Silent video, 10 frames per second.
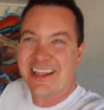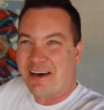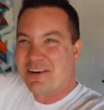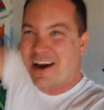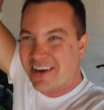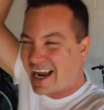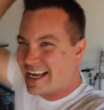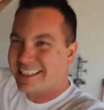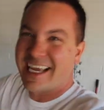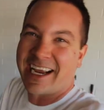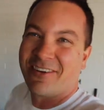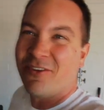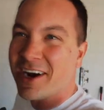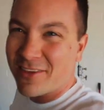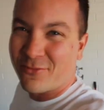Let me know what you guys think.
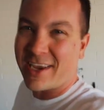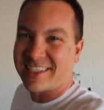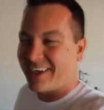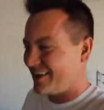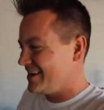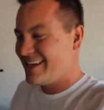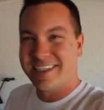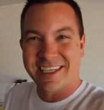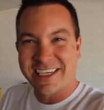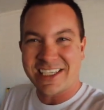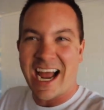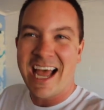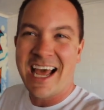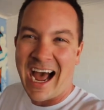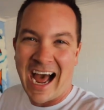What is Victor?
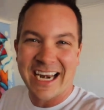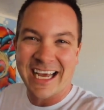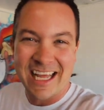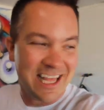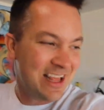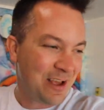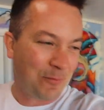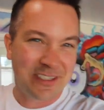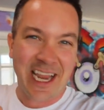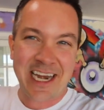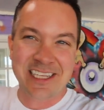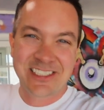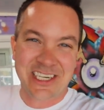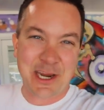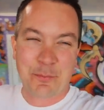Slingshot, Honda, Mercedes,
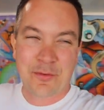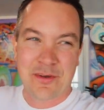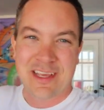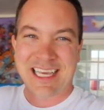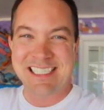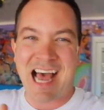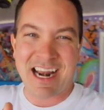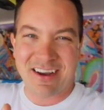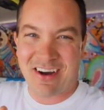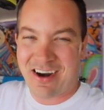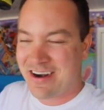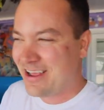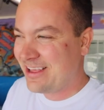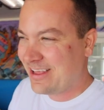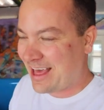Jeep, exotic car.
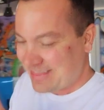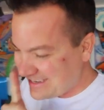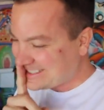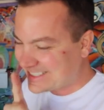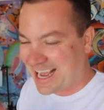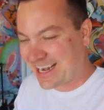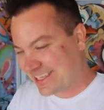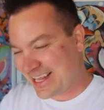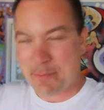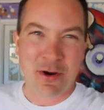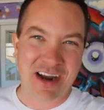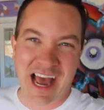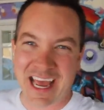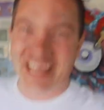I think exotic, Lambo guy.